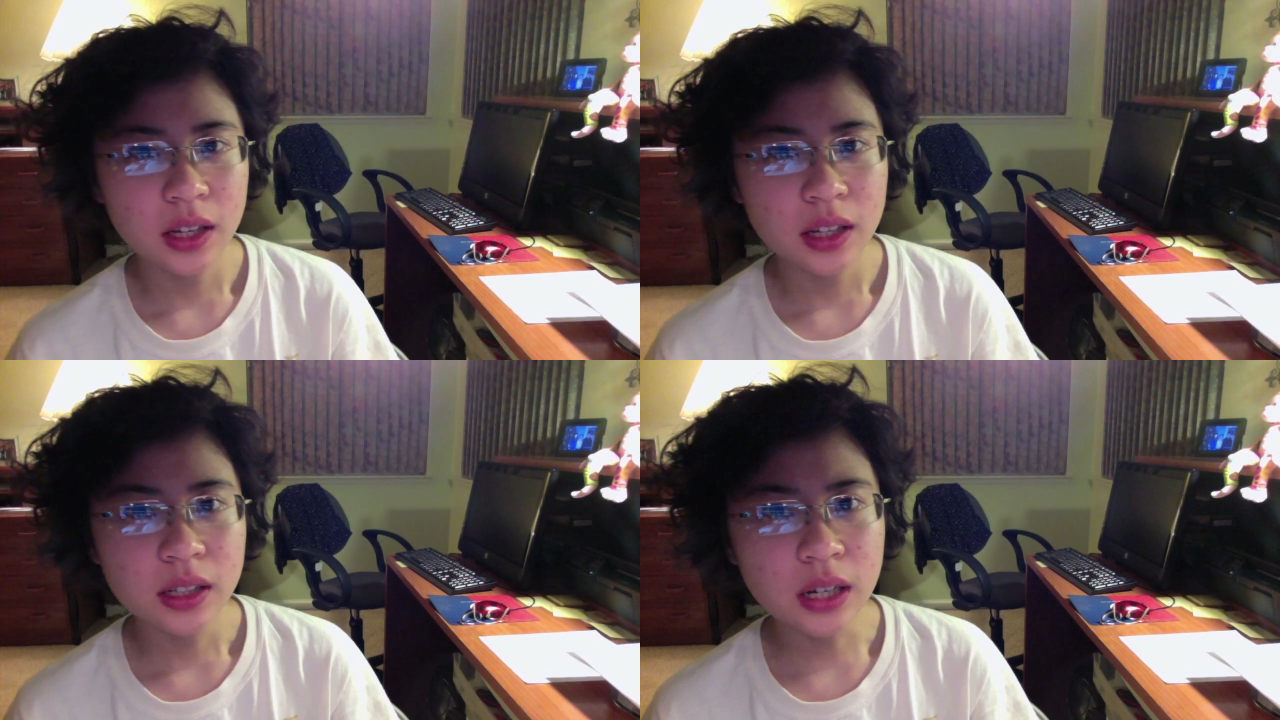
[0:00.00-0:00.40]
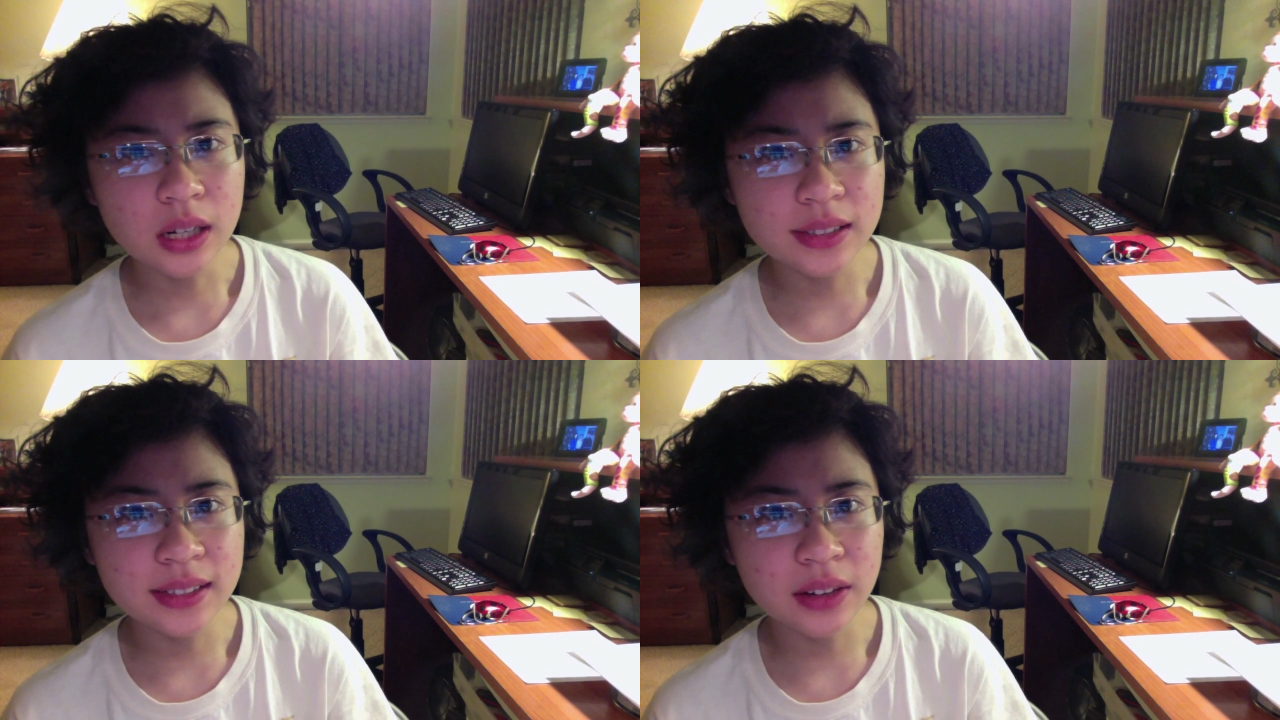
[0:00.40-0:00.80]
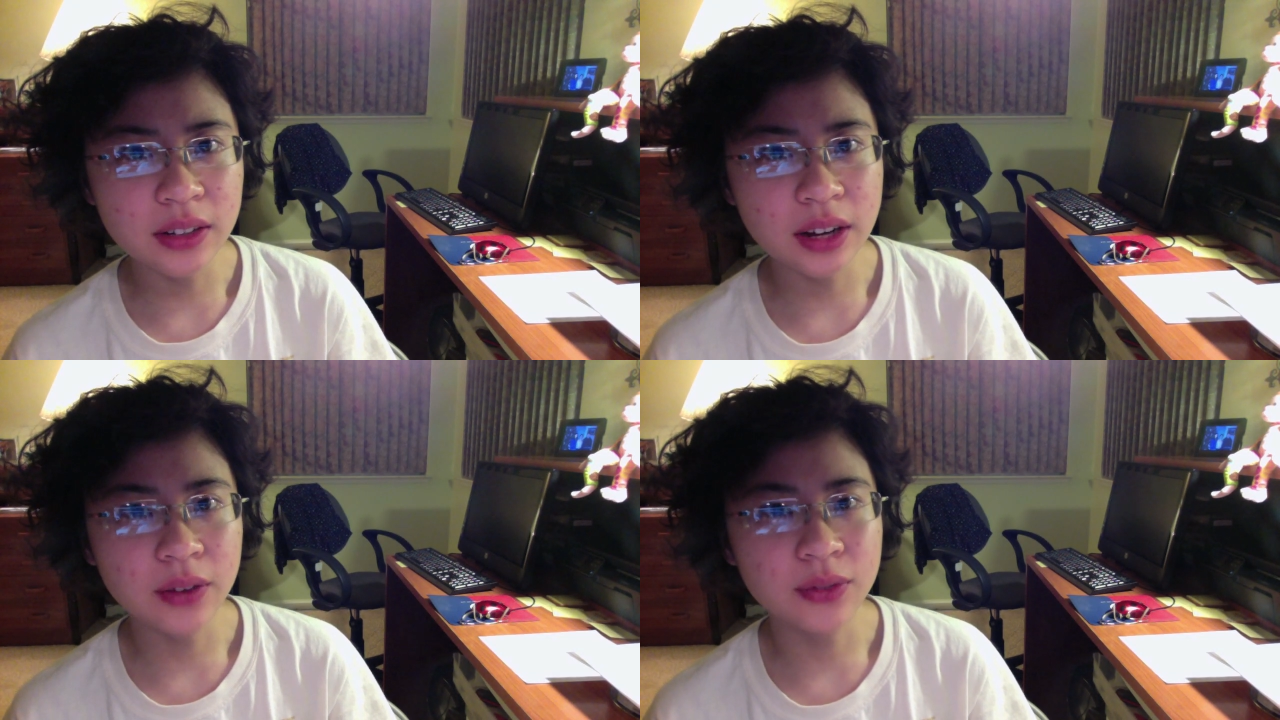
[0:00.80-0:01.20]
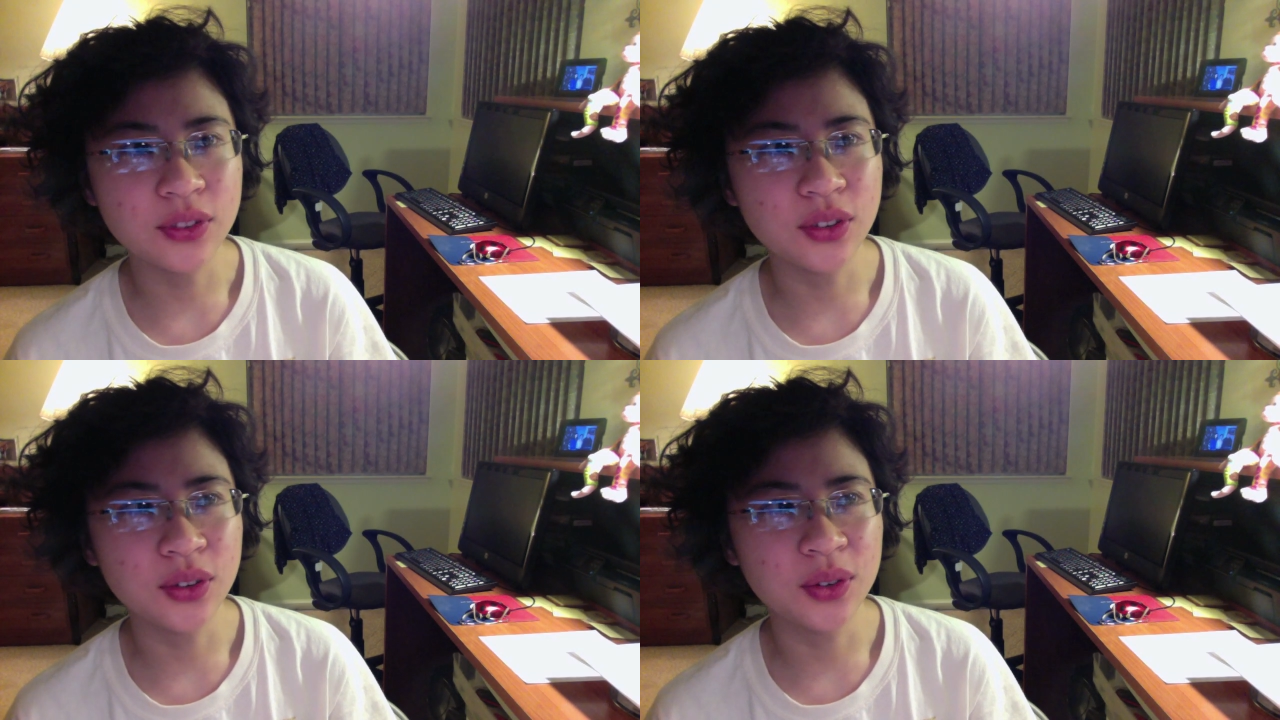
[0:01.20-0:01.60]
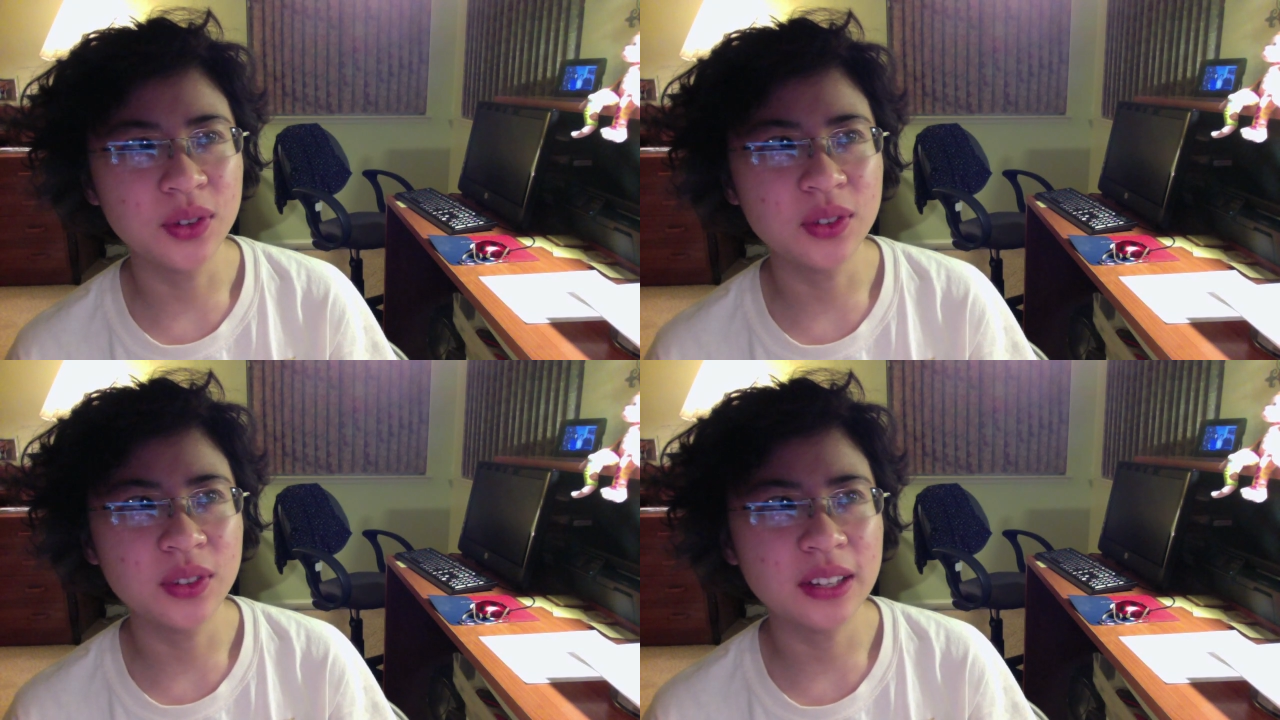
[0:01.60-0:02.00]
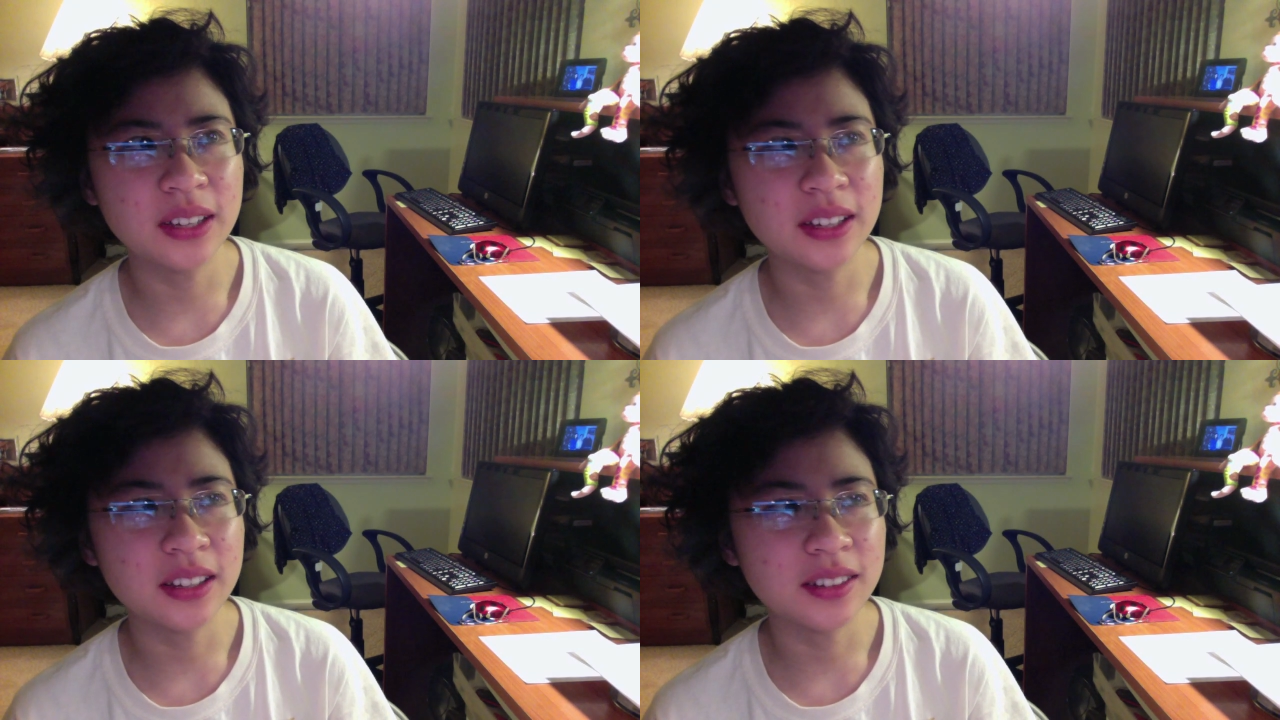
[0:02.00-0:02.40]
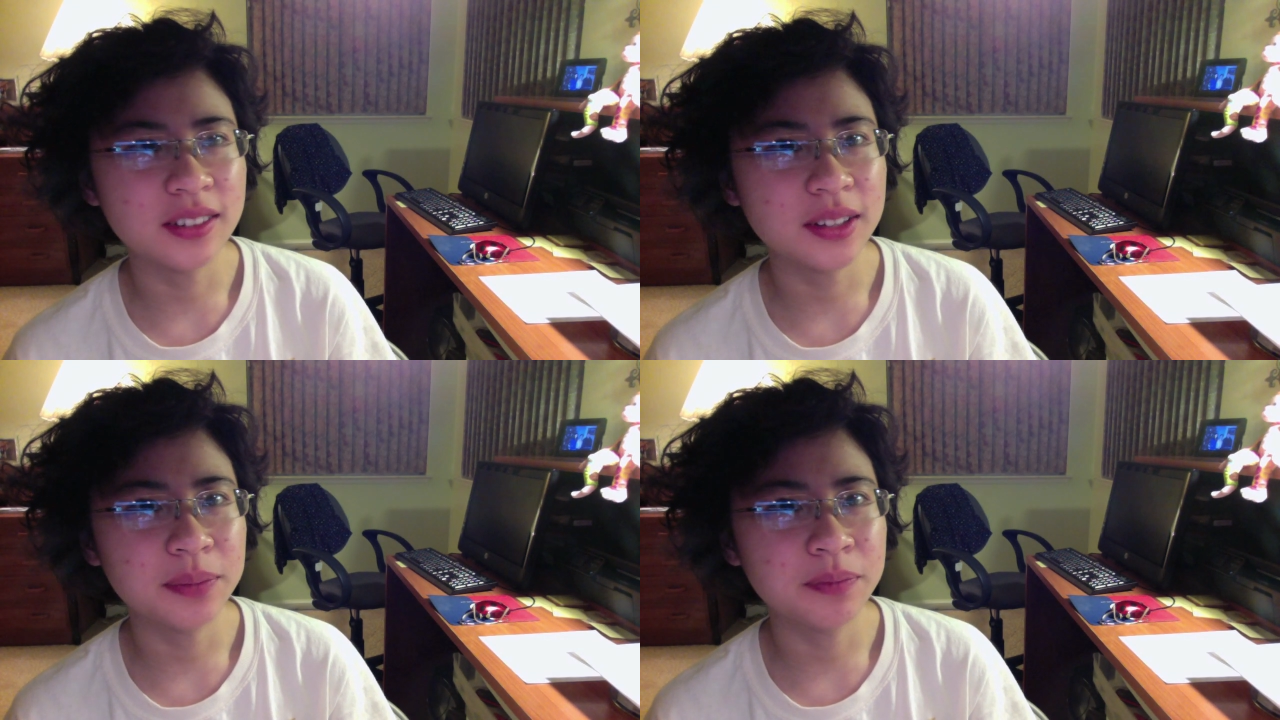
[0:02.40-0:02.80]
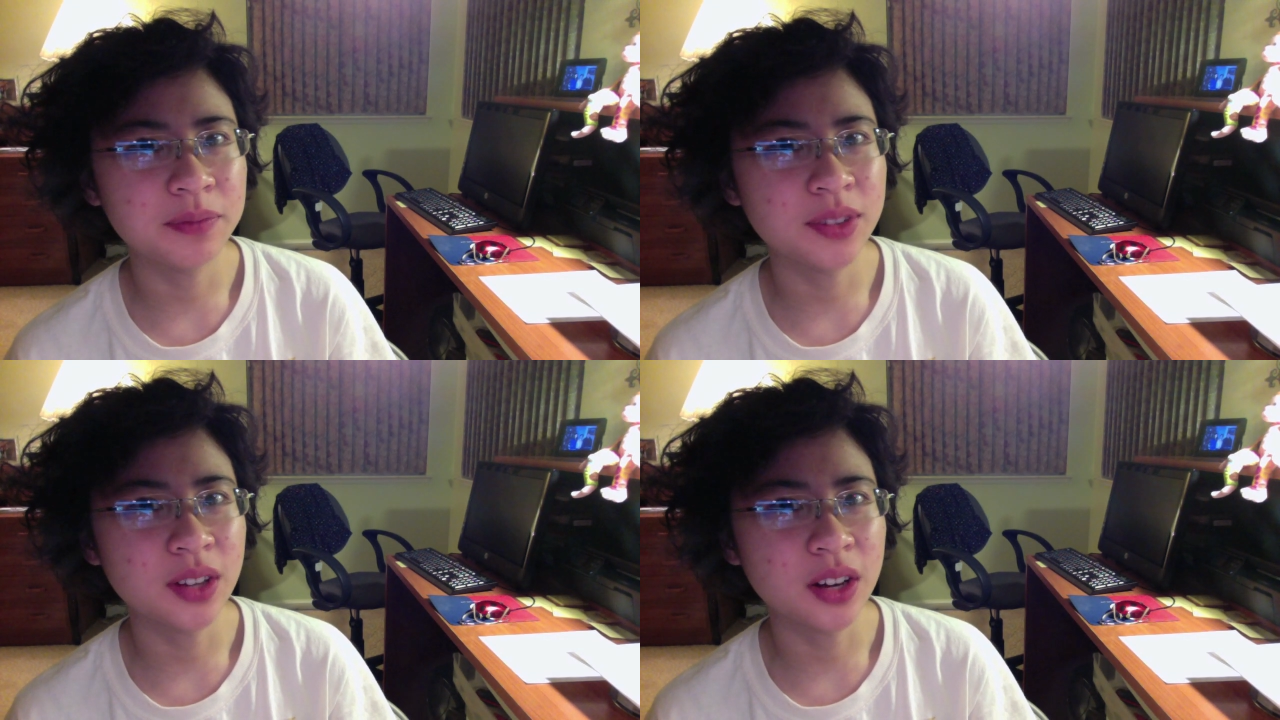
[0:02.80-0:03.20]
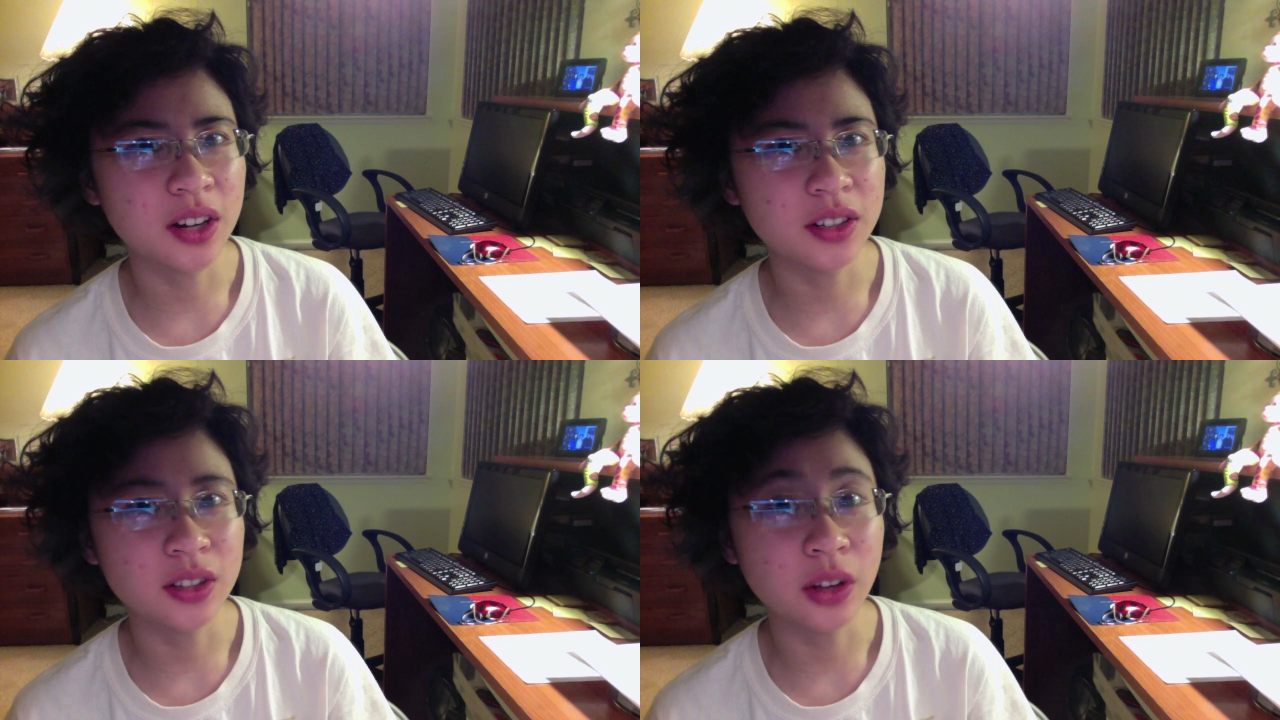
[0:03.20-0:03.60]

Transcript: Yeah, I sounded out of tune and I suck,